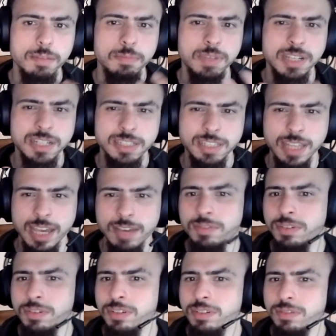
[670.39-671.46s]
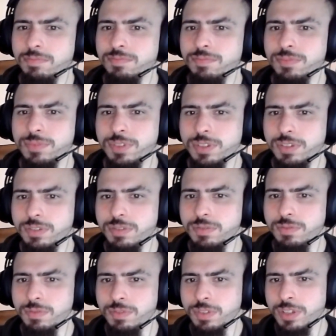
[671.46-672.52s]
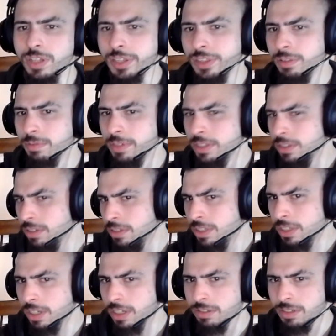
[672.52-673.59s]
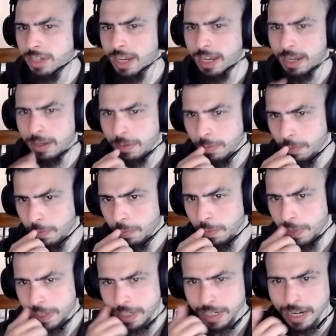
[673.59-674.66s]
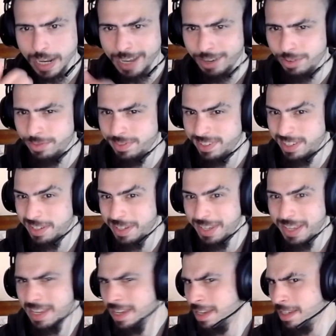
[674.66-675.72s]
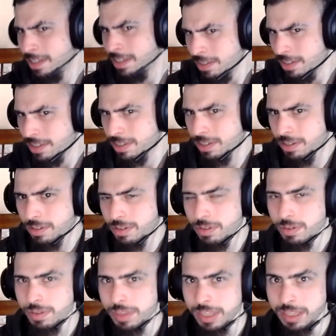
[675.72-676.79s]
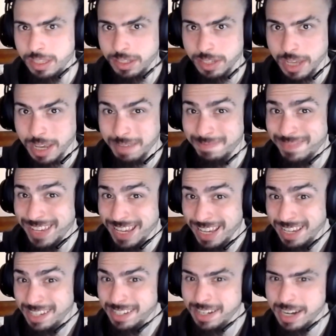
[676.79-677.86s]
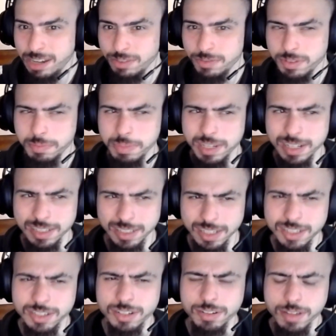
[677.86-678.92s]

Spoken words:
because they haven't done the research to understand what an alpha is or that this game is an alpha because it's